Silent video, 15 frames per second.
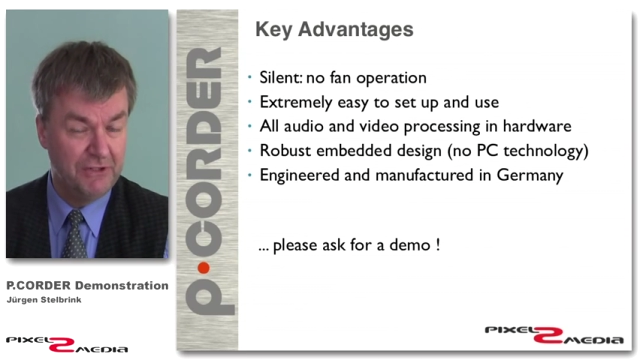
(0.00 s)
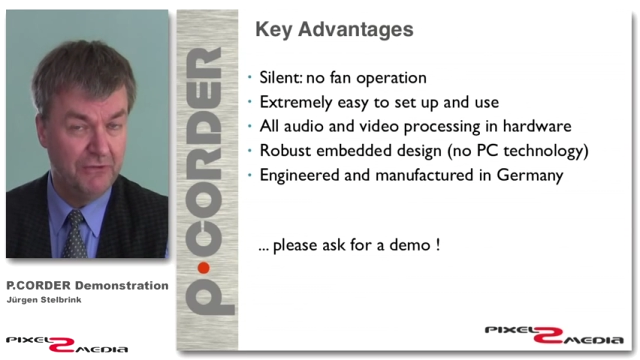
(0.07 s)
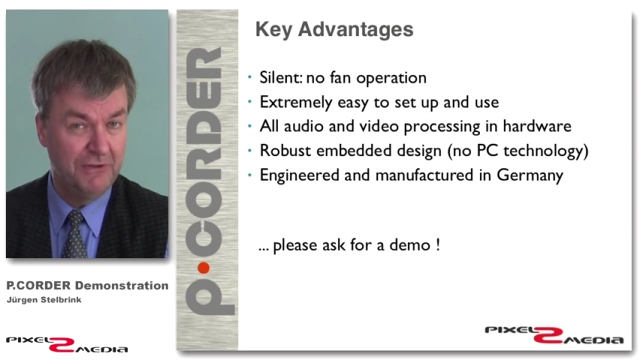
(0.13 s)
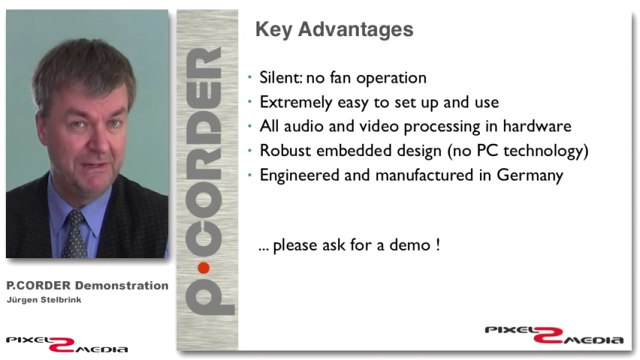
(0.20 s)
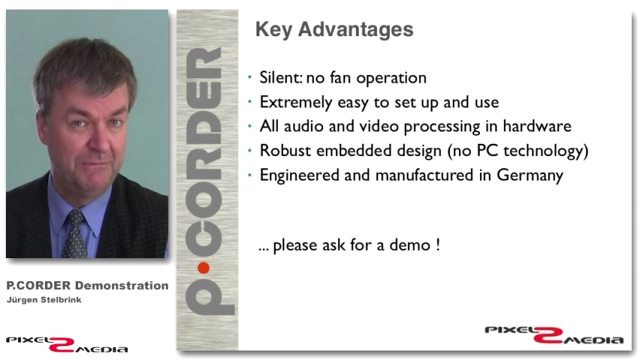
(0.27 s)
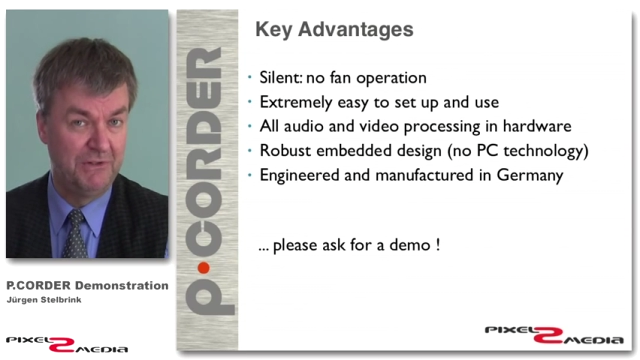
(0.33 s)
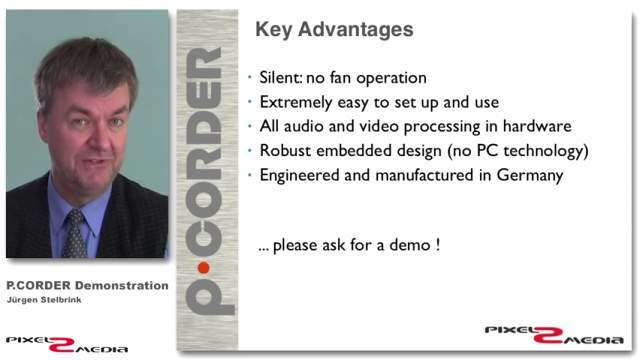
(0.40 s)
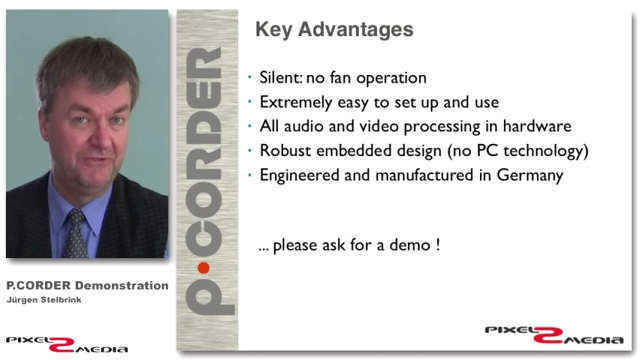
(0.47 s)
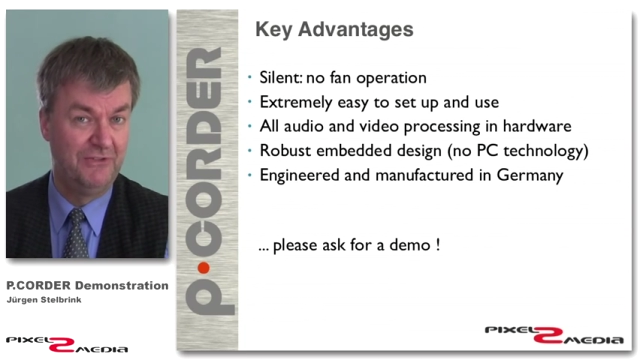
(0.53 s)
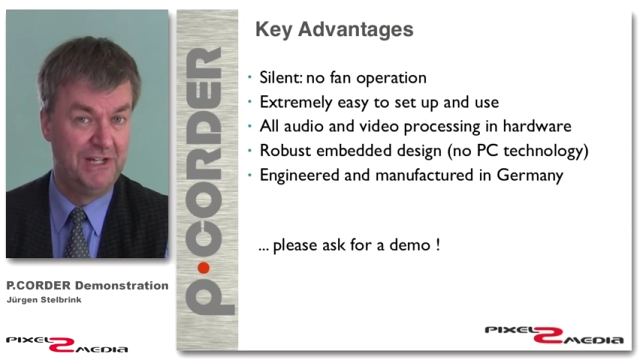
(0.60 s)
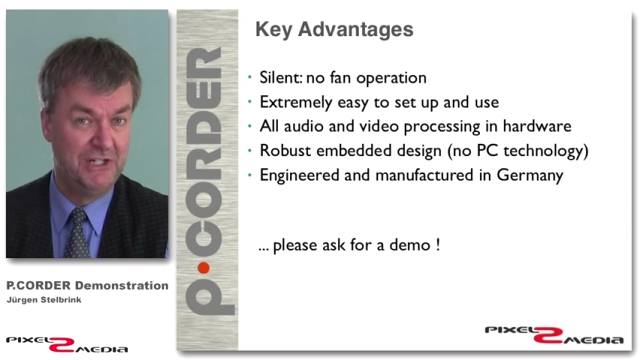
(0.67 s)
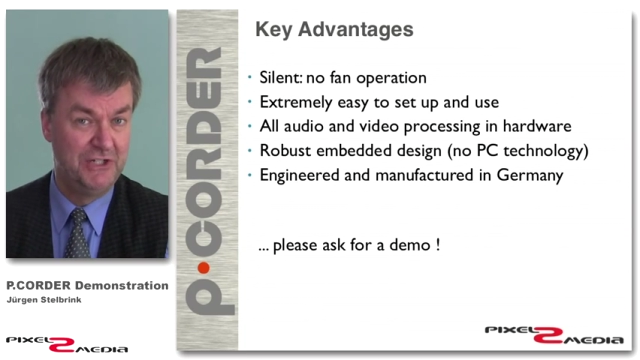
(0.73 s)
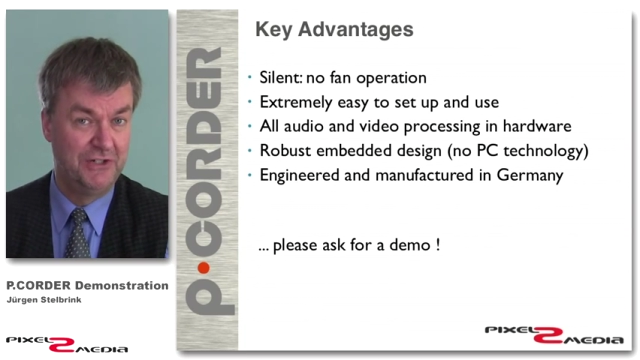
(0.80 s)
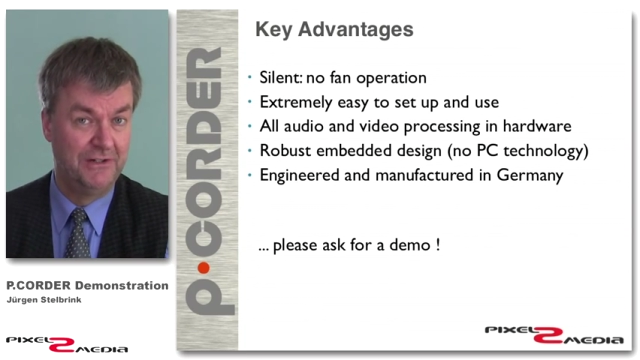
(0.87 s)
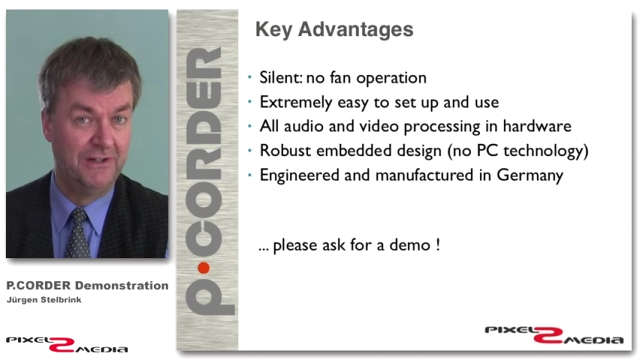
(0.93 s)

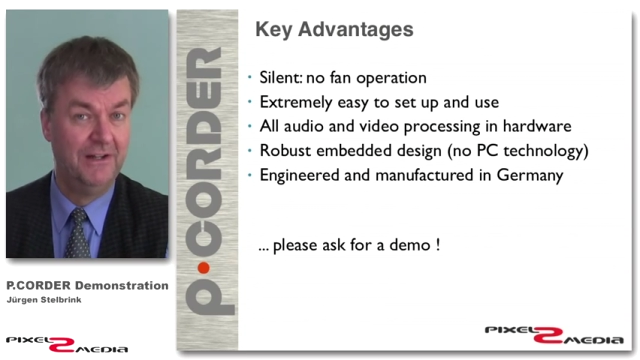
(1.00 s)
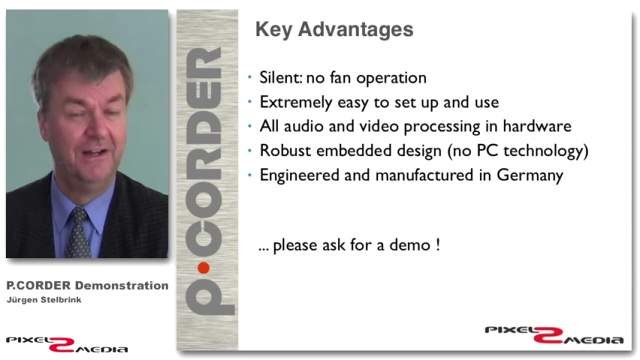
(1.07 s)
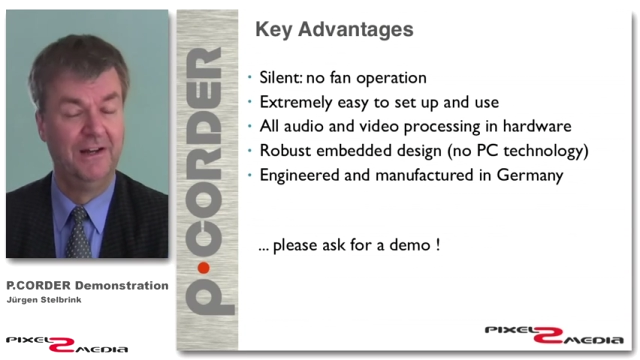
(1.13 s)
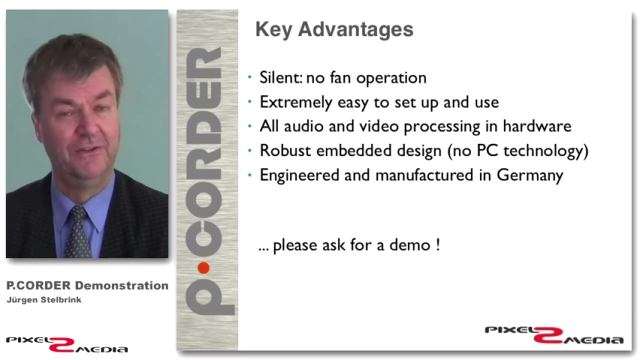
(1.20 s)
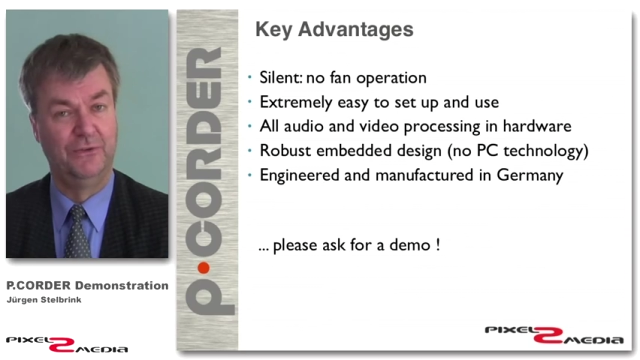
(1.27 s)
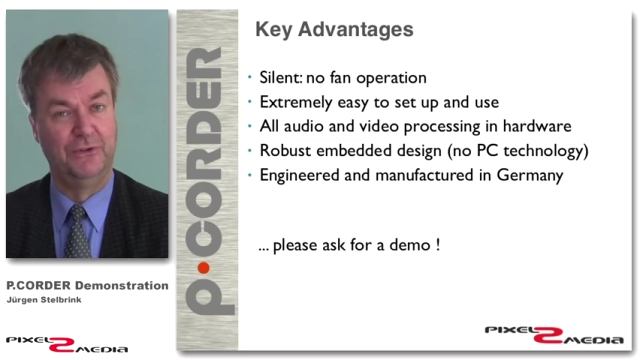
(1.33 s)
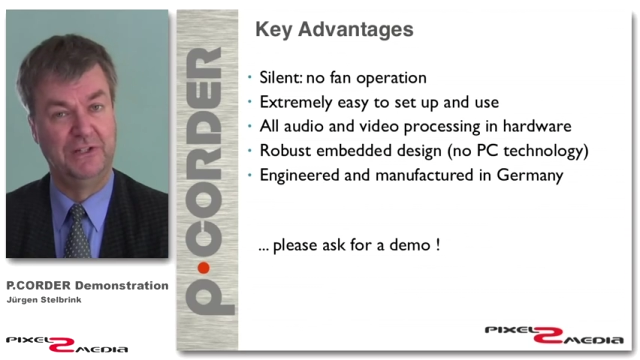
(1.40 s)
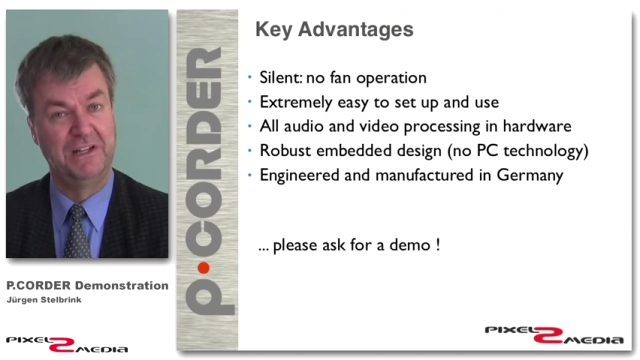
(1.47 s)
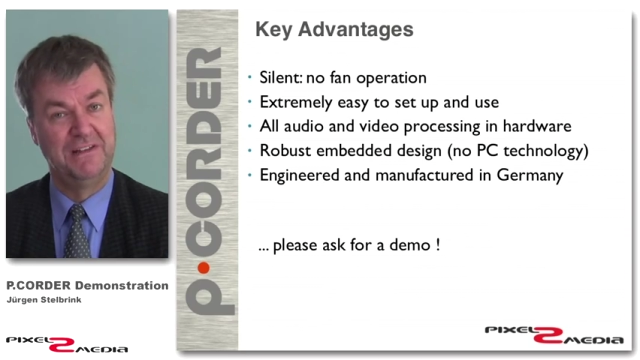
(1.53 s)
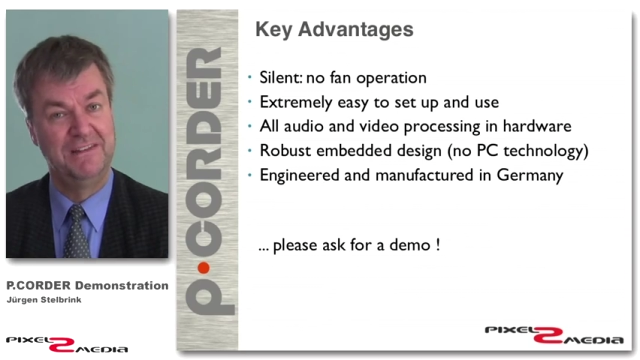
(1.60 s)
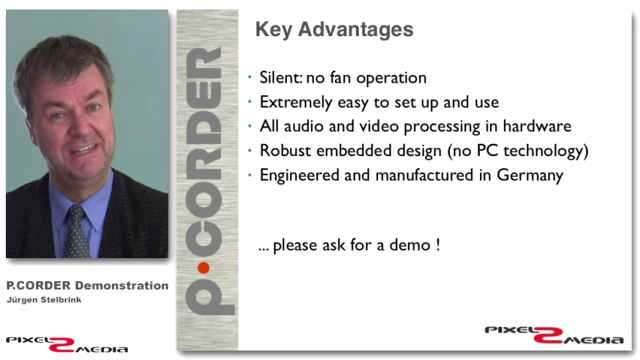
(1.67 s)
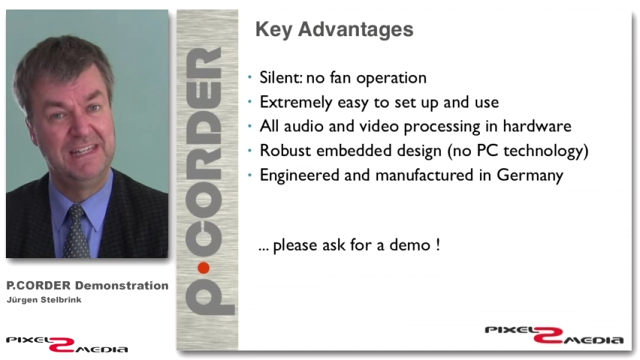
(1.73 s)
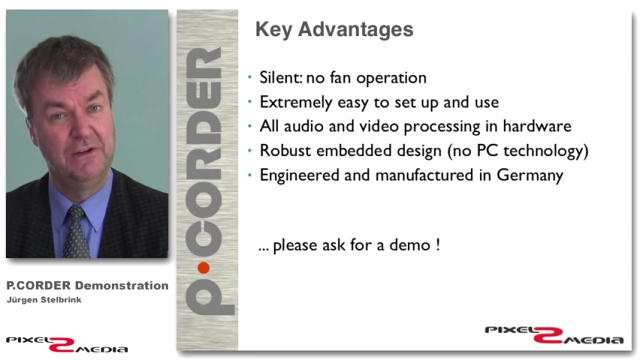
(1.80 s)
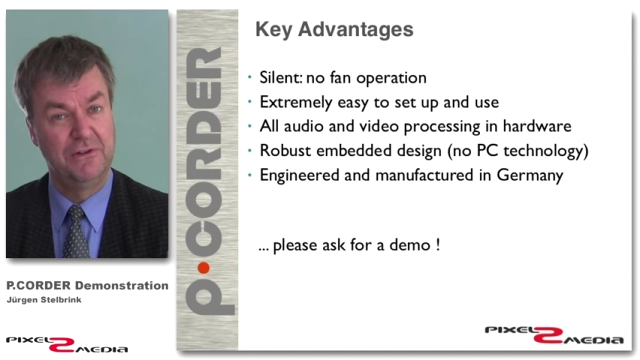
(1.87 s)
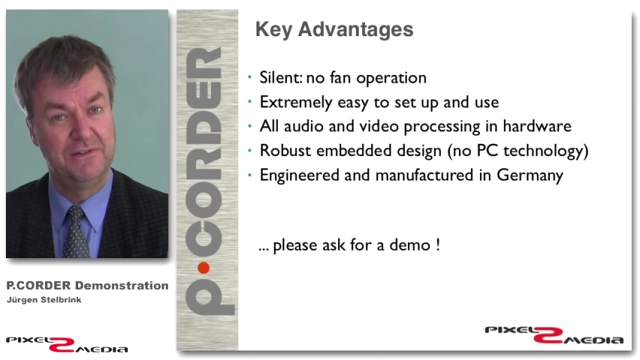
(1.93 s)
demonstration so you can see
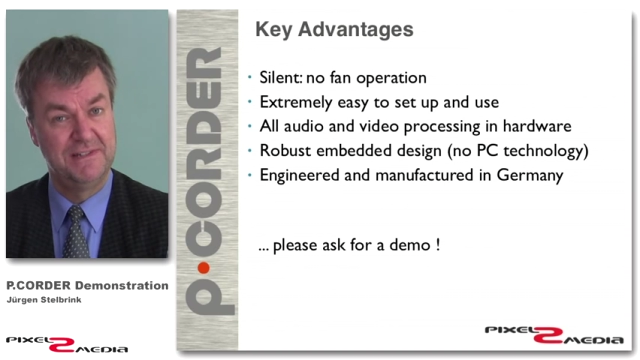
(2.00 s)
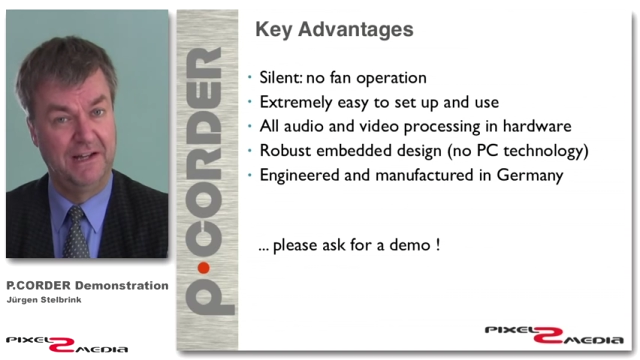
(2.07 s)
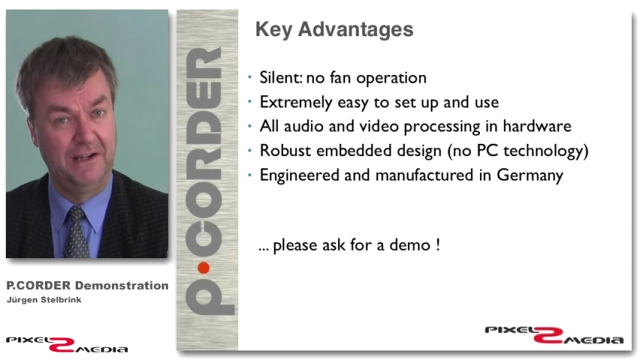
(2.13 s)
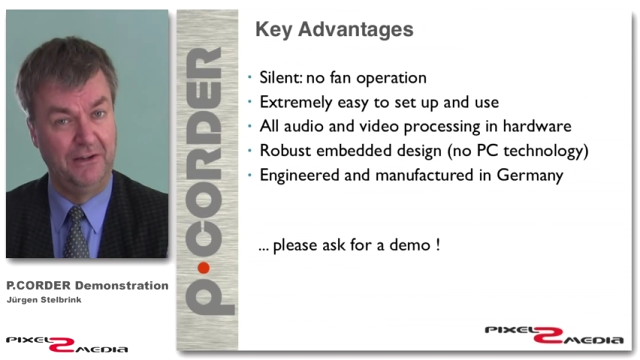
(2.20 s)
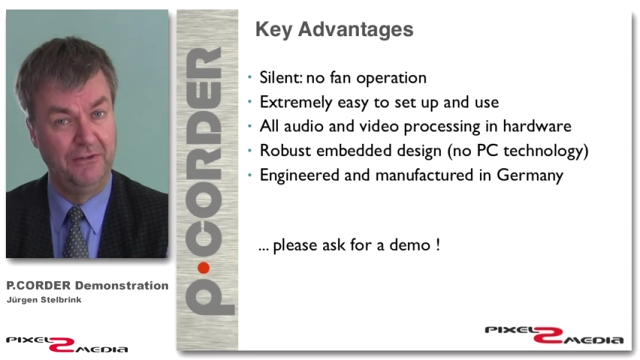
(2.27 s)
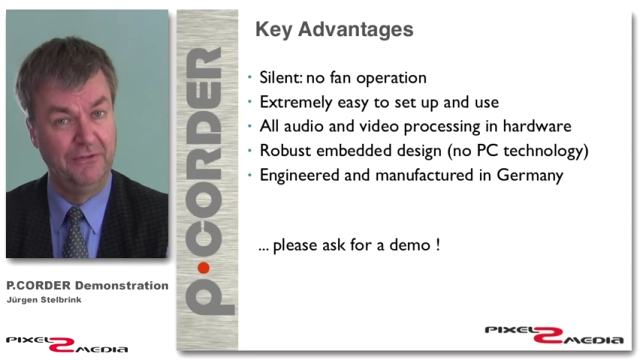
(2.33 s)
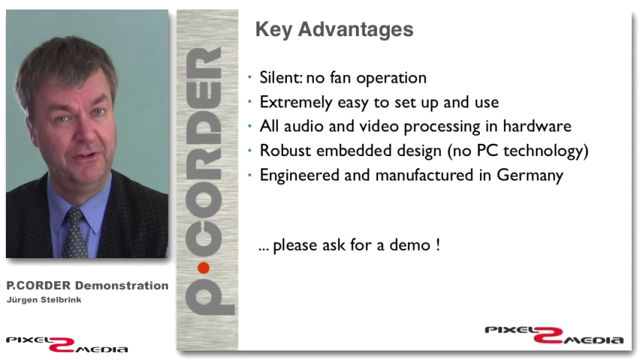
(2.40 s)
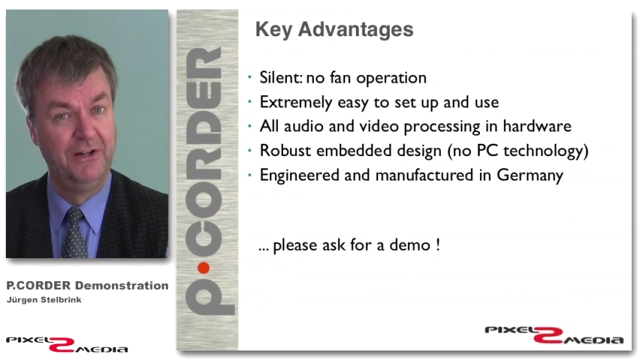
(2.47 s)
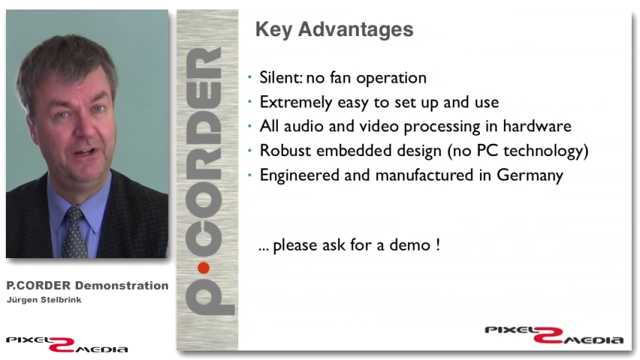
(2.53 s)
yourself